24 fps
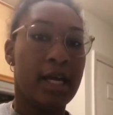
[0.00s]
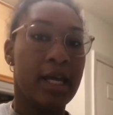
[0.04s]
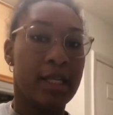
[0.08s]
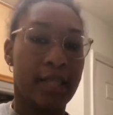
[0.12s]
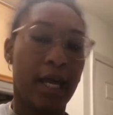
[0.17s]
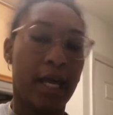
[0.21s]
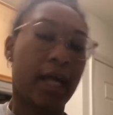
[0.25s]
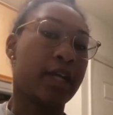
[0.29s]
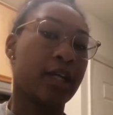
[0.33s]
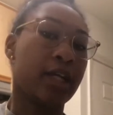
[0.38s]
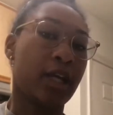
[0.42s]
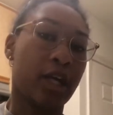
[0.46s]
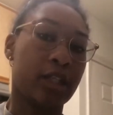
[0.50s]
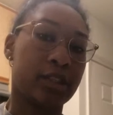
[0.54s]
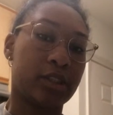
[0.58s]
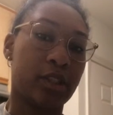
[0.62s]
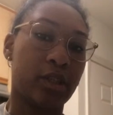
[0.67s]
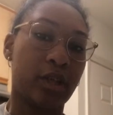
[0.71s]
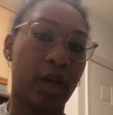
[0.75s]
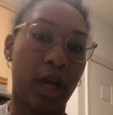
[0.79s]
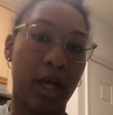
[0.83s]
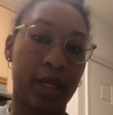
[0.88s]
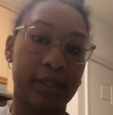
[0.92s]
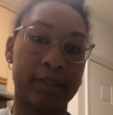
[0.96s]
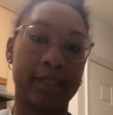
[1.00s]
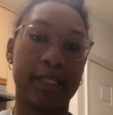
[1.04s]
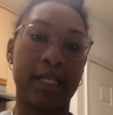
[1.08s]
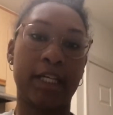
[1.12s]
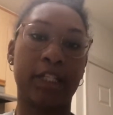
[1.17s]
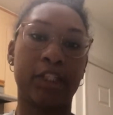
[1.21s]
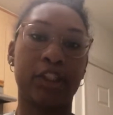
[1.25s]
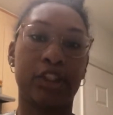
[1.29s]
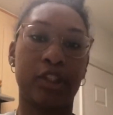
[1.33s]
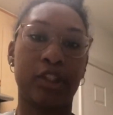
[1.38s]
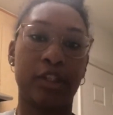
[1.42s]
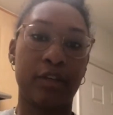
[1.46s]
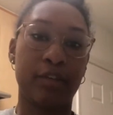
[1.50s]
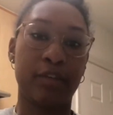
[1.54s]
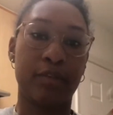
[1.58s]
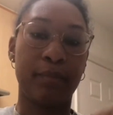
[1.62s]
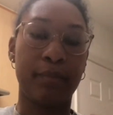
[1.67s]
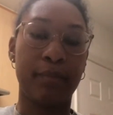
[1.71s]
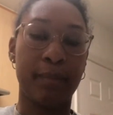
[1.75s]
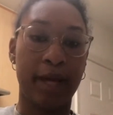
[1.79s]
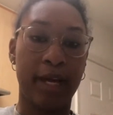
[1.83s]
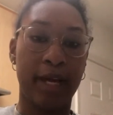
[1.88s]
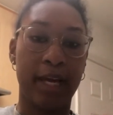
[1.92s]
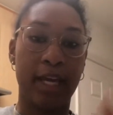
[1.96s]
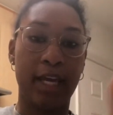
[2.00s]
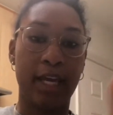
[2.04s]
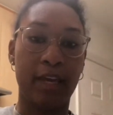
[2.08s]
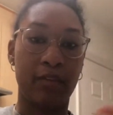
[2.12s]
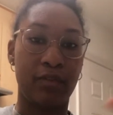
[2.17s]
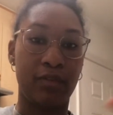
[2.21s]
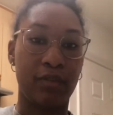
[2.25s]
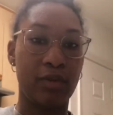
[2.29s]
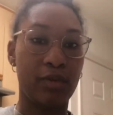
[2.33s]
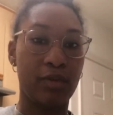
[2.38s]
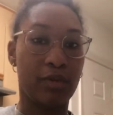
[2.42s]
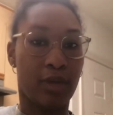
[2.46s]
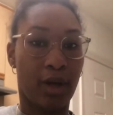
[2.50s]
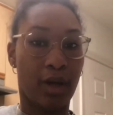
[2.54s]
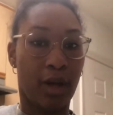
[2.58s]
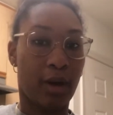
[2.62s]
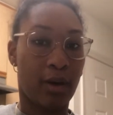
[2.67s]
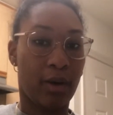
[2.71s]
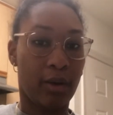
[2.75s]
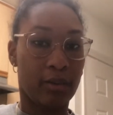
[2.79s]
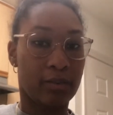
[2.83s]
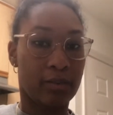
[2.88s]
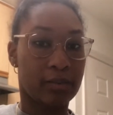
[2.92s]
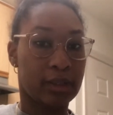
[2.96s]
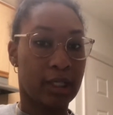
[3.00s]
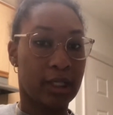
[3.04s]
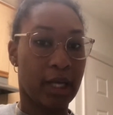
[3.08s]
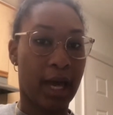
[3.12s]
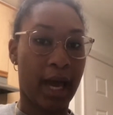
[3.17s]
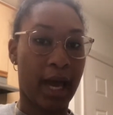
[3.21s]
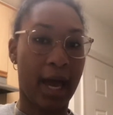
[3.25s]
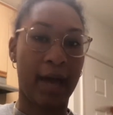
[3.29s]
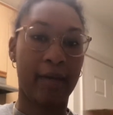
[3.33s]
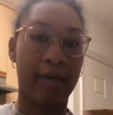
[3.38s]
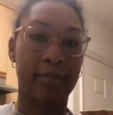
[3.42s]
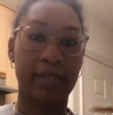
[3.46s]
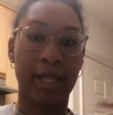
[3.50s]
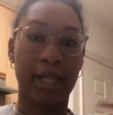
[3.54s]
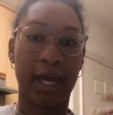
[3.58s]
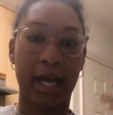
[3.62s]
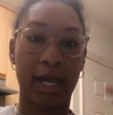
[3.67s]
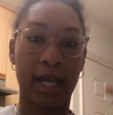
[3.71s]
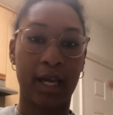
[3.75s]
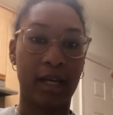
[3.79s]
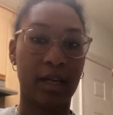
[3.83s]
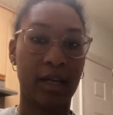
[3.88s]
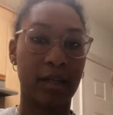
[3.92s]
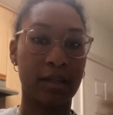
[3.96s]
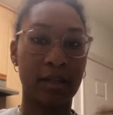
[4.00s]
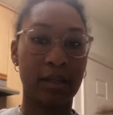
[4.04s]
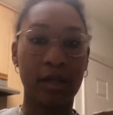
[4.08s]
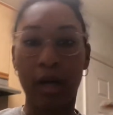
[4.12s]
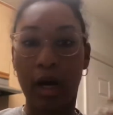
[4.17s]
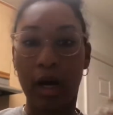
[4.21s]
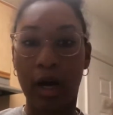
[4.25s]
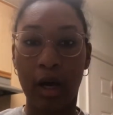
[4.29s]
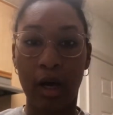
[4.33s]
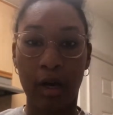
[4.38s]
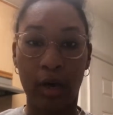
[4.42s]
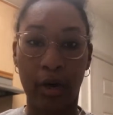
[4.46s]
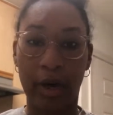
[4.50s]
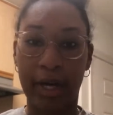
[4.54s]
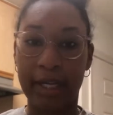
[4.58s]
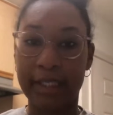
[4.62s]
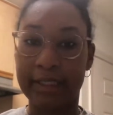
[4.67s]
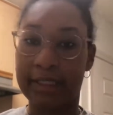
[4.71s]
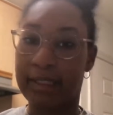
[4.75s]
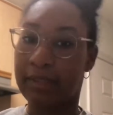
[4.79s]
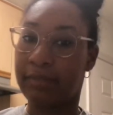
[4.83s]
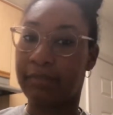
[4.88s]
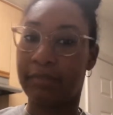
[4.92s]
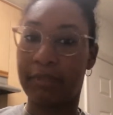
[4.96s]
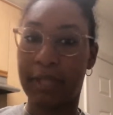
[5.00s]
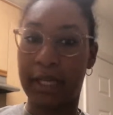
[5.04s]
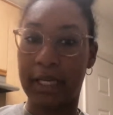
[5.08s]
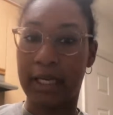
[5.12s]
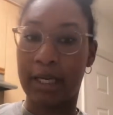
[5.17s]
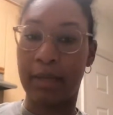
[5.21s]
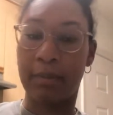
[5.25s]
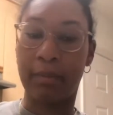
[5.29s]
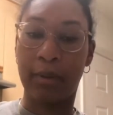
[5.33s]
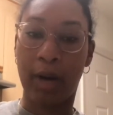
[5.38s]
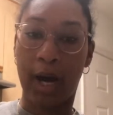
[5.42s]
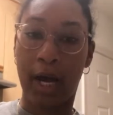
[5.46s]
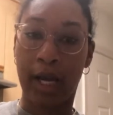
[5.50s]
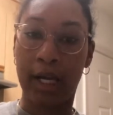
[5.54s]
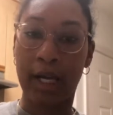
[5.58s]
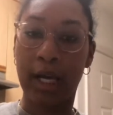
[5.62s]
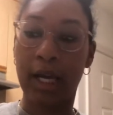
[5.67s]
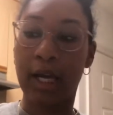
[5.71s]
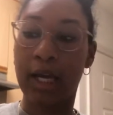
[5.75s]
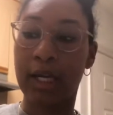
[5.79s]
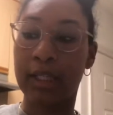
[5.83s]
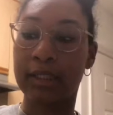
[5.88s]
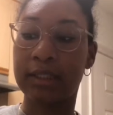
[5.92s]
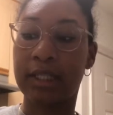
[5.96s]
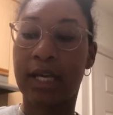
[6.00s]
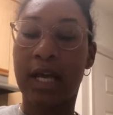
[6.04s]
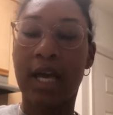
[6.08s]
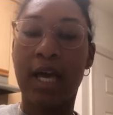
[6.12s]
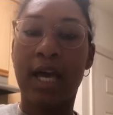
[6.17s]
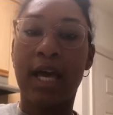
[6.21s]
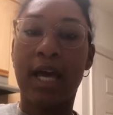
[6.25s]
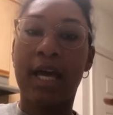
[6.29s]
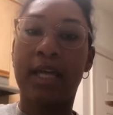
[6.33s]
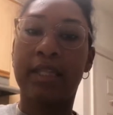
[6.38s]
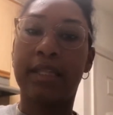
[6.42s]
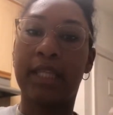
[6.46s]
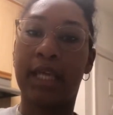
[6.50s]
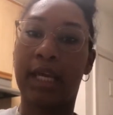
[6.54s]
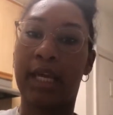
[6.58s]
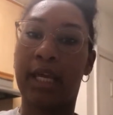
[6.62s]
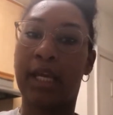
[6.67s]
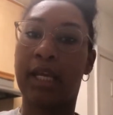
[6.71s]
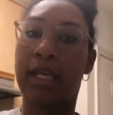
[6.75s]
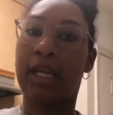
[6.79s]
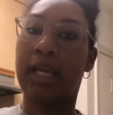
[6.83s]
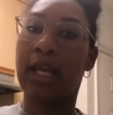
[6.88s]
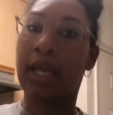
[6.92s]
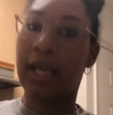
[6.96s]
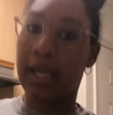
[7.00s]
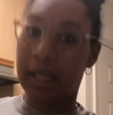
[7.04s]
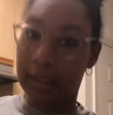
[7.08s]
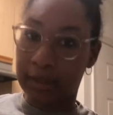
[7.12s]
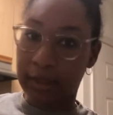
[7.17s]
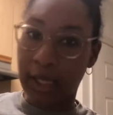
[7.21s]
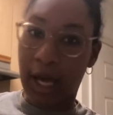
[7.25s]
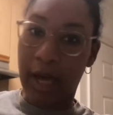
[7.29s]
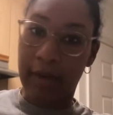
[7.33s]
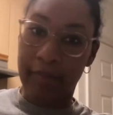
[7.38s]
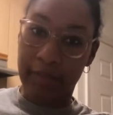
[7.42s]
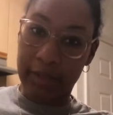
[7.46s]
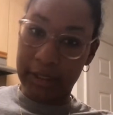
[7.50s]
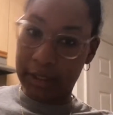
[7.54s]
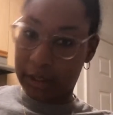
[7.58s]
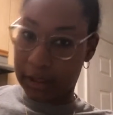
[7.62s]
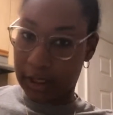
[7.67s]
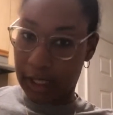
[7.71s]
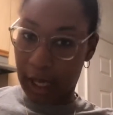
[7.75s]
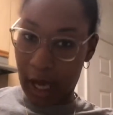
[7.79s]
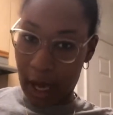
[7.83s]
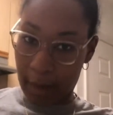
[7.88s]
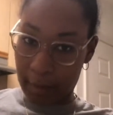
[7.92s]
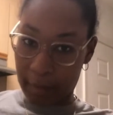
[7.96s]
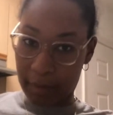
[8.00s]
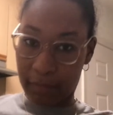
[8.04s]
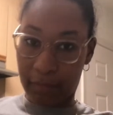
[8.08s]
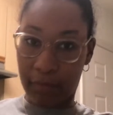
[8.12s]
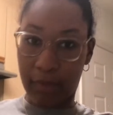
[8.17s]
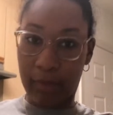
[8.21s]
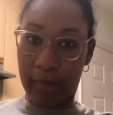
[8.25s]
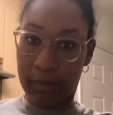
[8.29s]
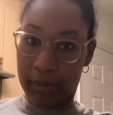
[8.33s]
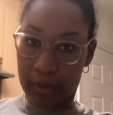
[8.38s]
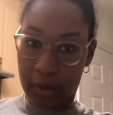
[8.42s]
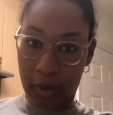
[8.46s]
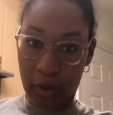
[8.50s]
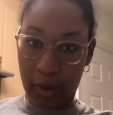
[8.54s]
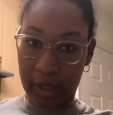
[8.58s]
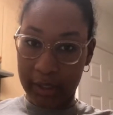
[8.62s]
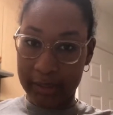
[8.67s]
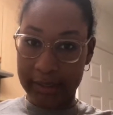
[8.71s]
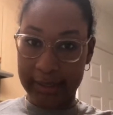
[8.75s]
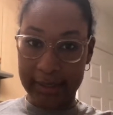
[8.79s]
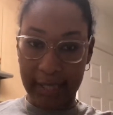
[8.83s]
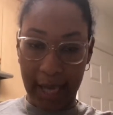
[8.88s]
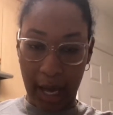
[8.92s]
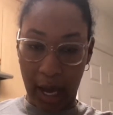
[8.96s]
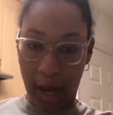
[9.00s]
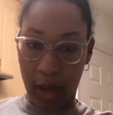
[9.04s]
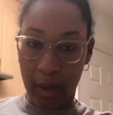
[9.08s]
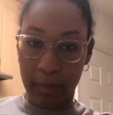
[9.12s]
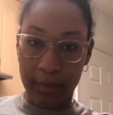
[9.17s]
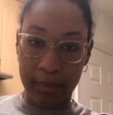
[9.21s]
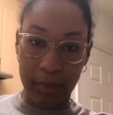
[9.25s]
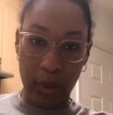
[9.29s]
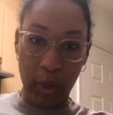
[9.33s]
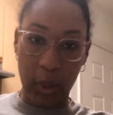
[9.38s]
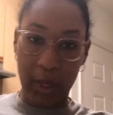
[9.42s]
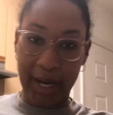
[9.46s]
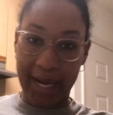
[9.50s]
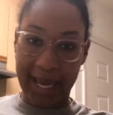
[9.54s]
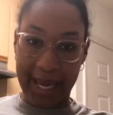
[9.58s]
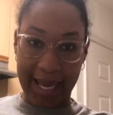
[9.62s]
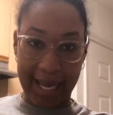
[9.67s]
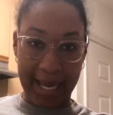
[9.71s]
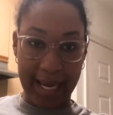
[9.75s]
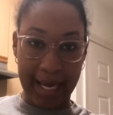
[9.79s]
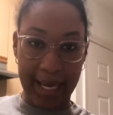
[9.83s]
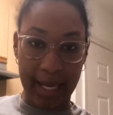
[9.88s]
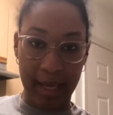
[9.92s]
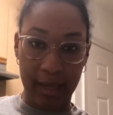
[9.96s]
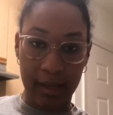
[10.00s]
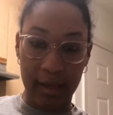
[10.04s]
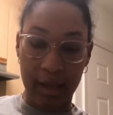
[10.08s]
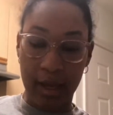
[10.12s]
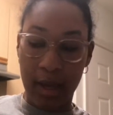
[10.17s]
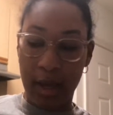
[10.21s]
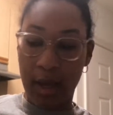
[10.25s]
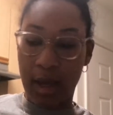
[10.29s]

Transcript: That can also cause dandruff. But if you don't have like a crazy flaky product, then it's obviously coming from your scalp, your head,